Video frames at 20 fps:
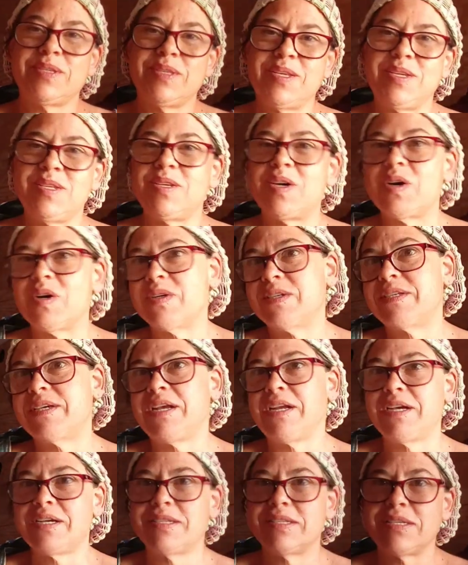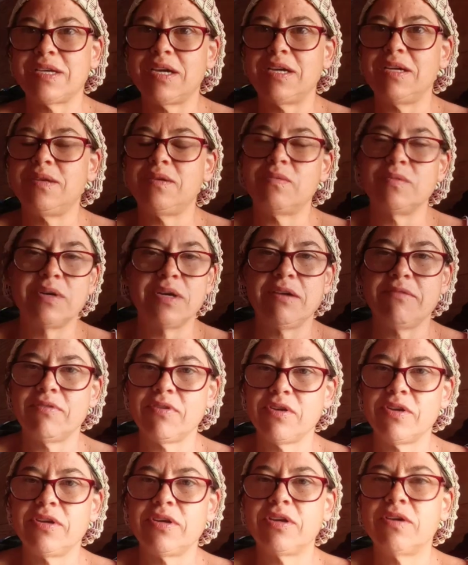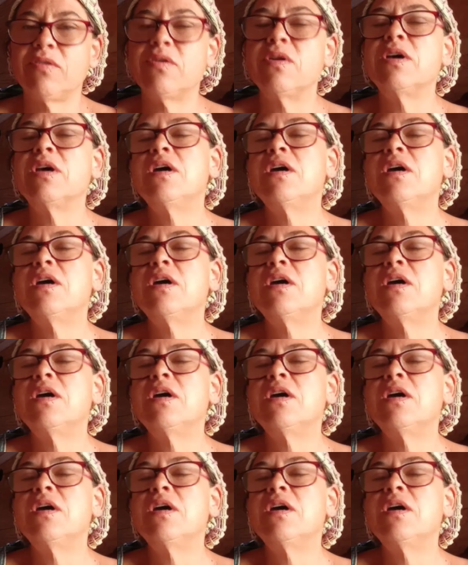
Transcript: and the dogs get excited, whatever, you know.